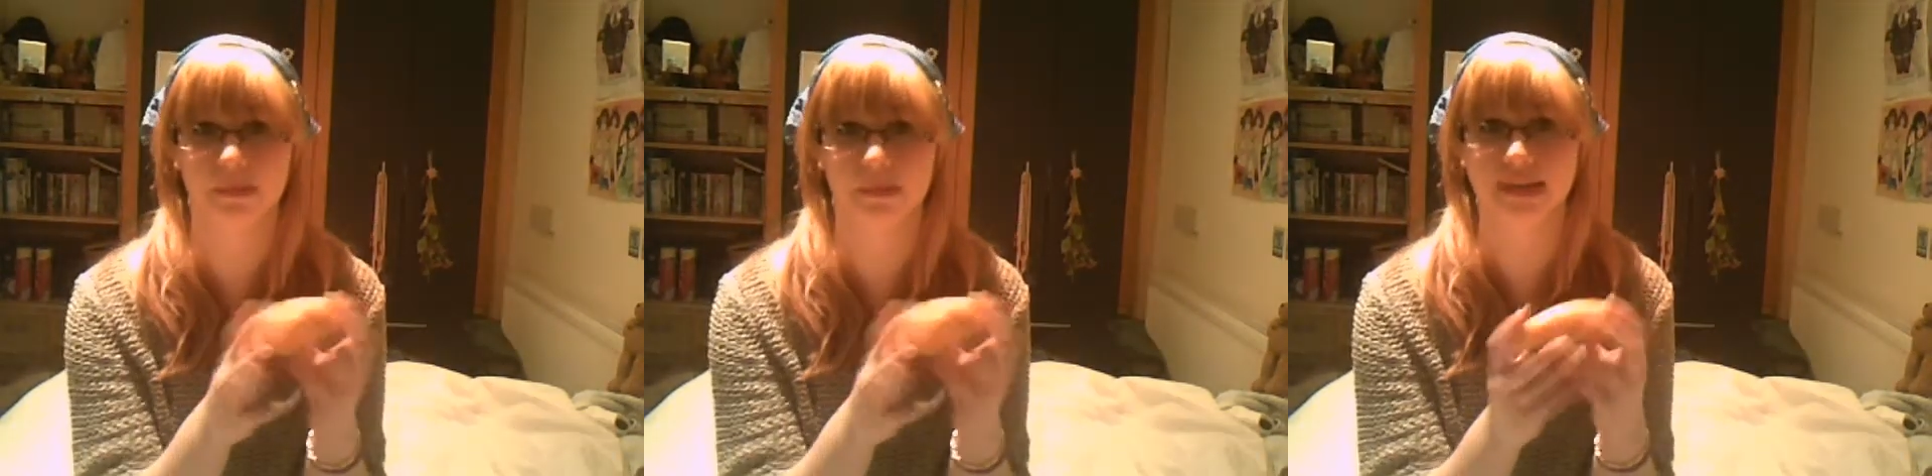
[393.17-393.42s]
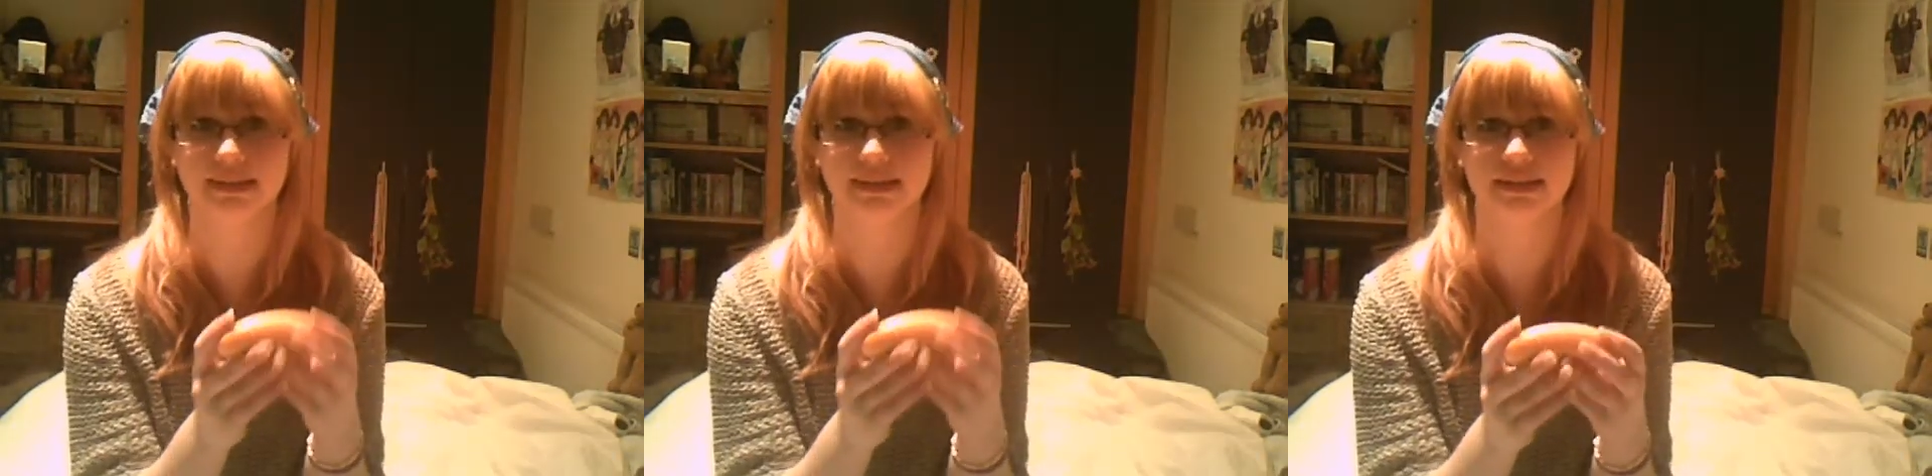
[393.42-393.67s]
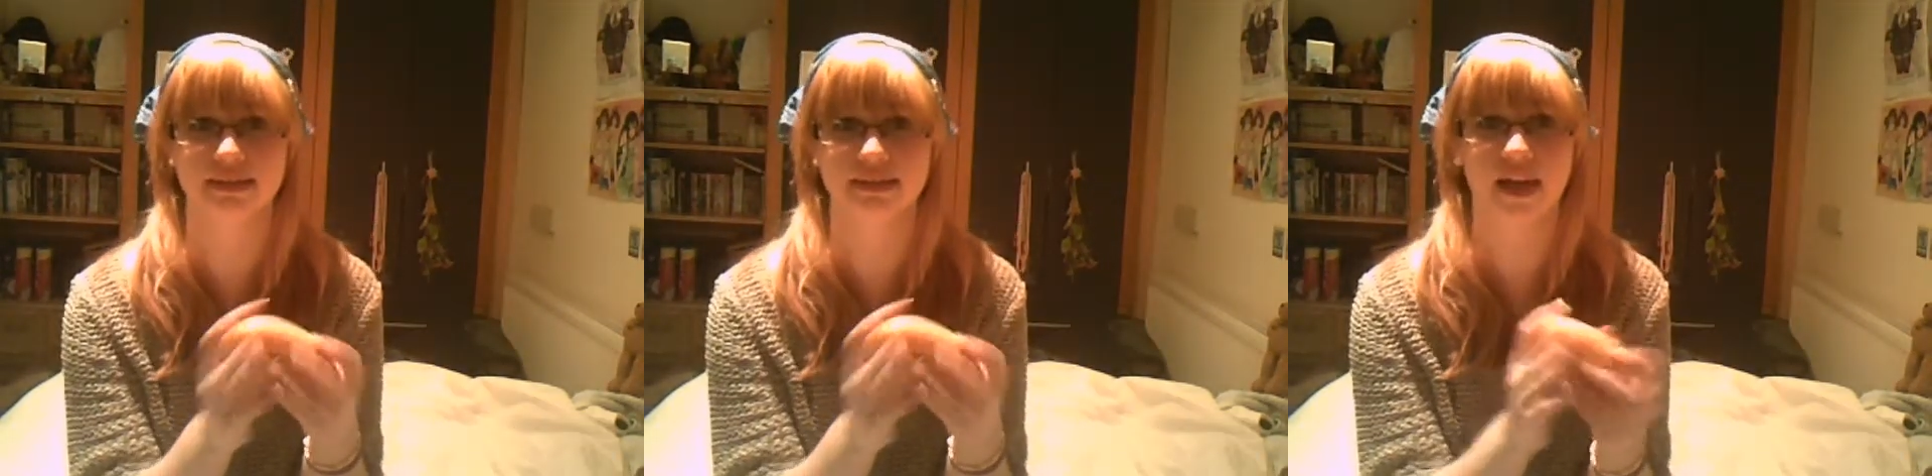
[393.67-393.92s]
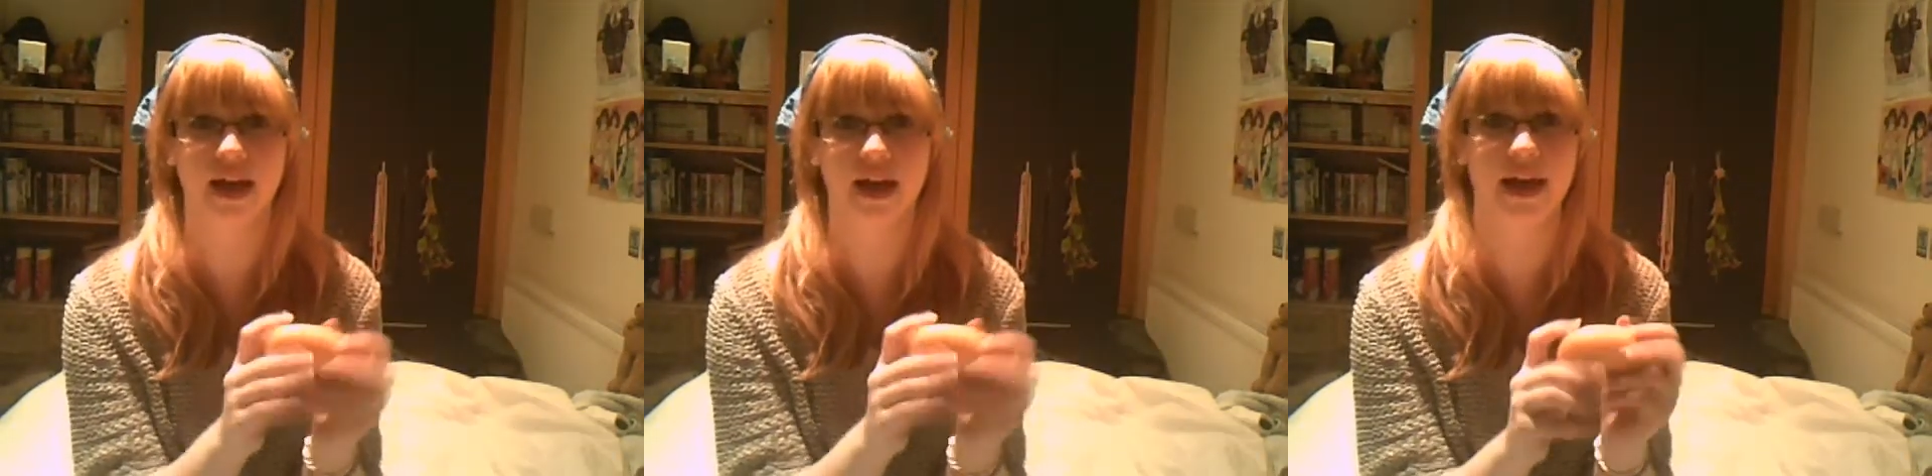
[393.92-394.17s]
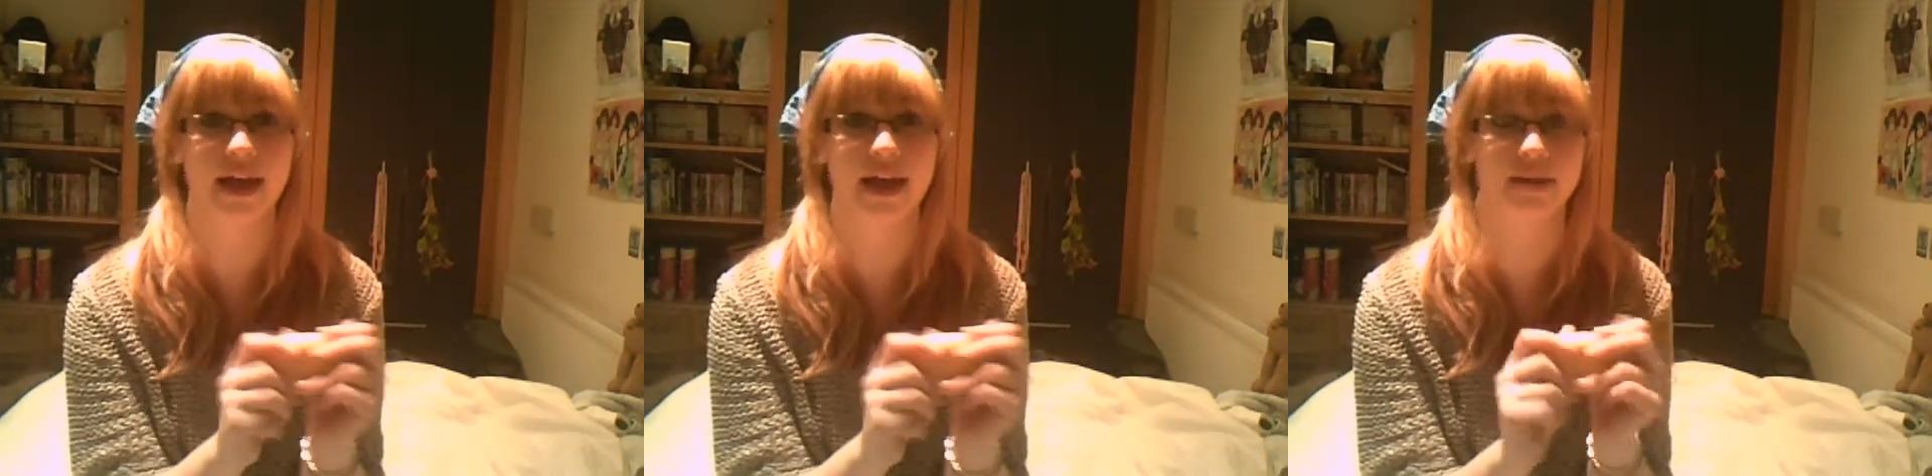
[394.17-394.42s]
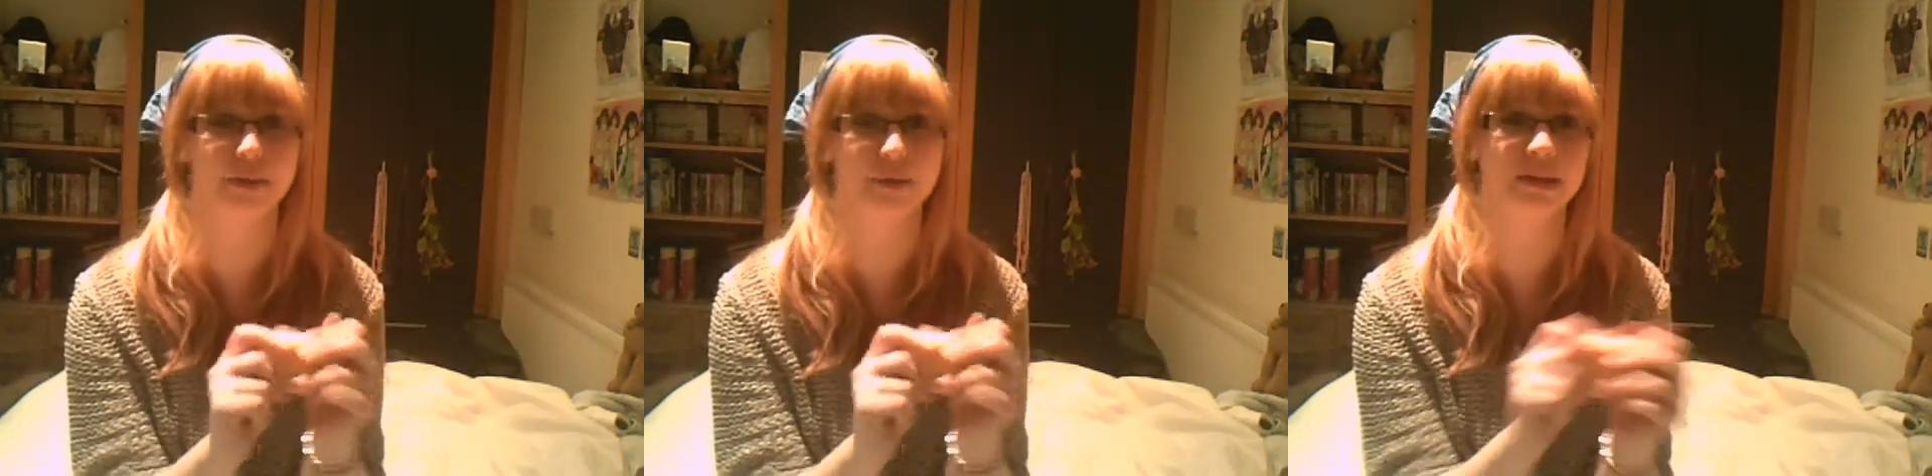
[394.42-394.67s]
of pieces,
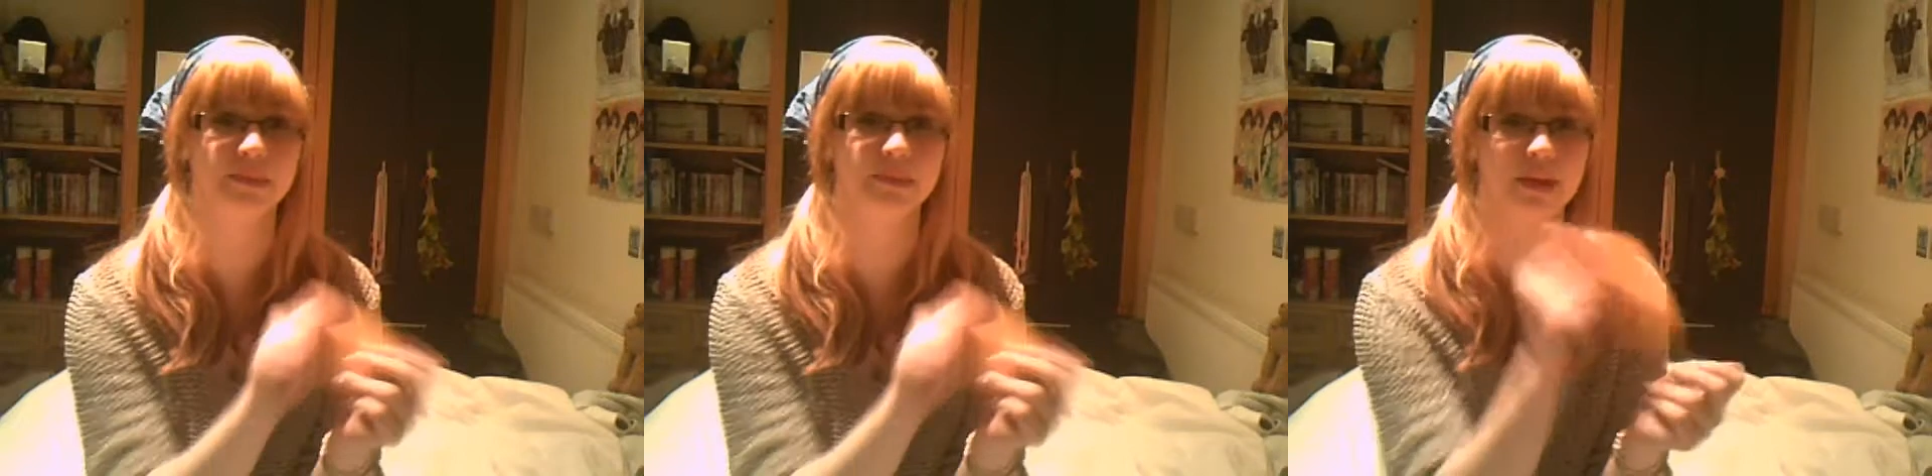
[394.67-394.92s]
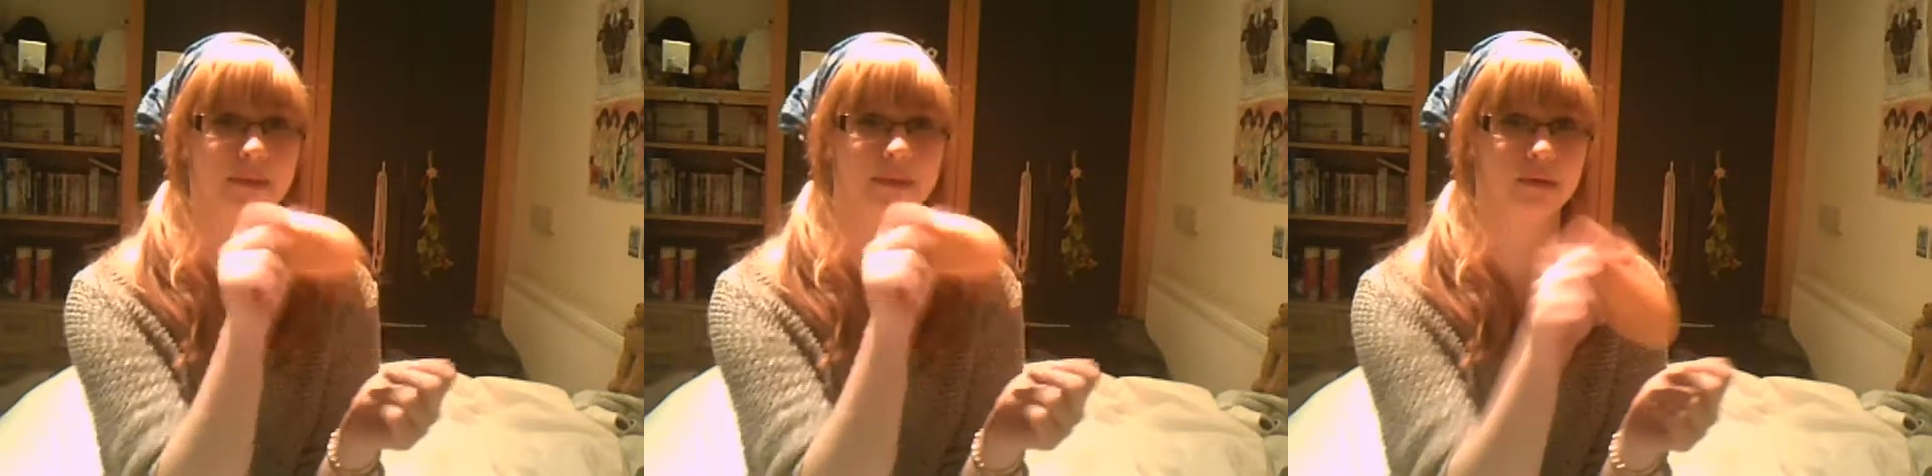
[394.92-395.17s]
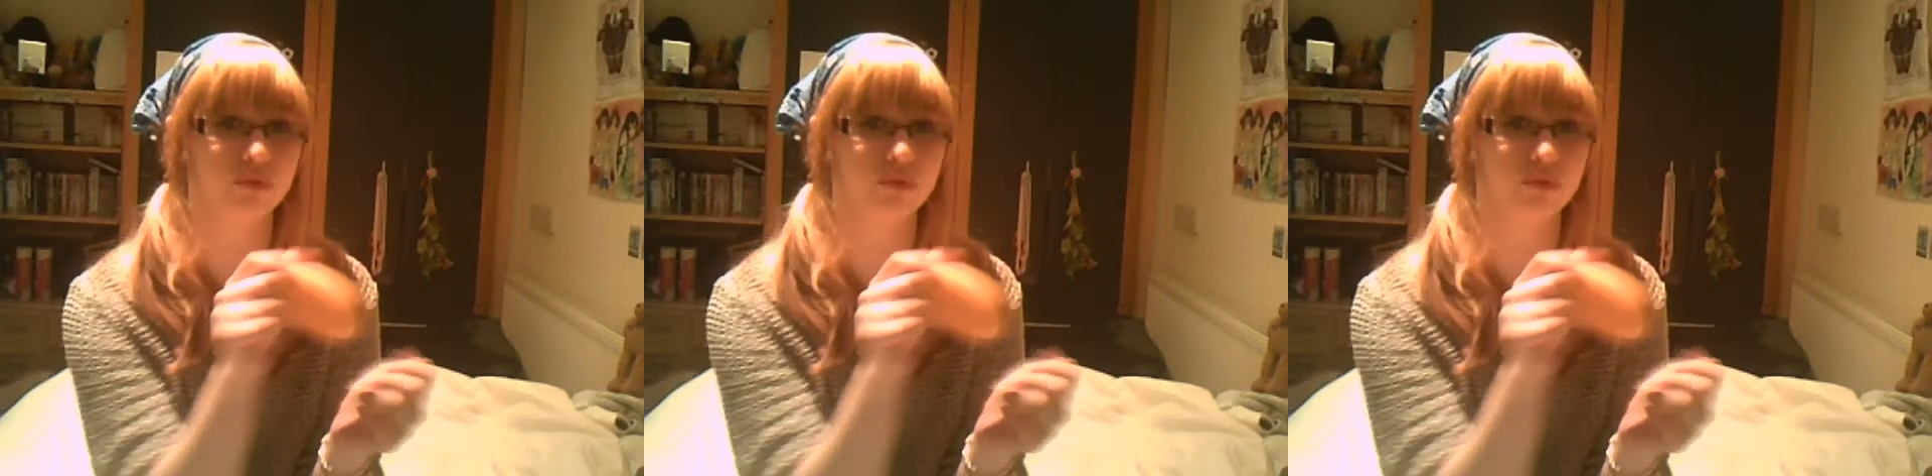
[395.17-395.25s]
and I'm going to put it in my